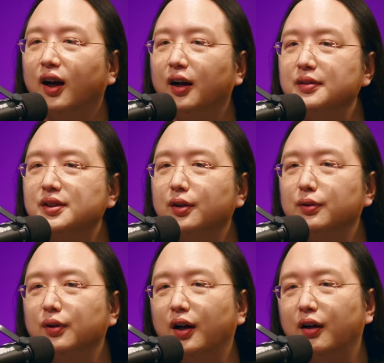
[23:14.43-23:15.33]
Uh,
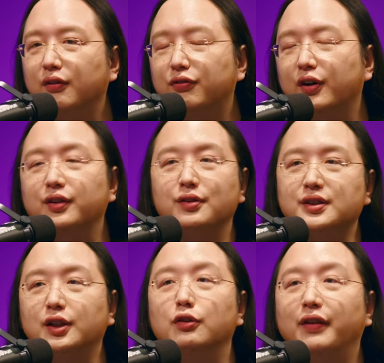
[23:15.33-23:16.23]
so uh, from those
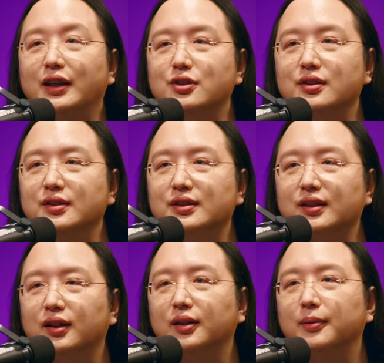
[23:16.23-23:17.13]
innovations,
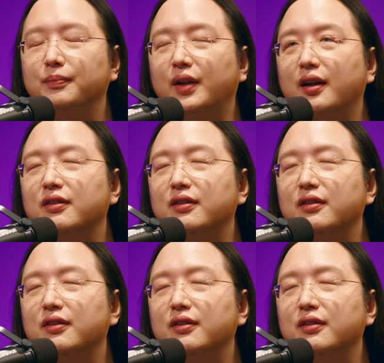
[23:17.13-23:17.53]
um, yeah.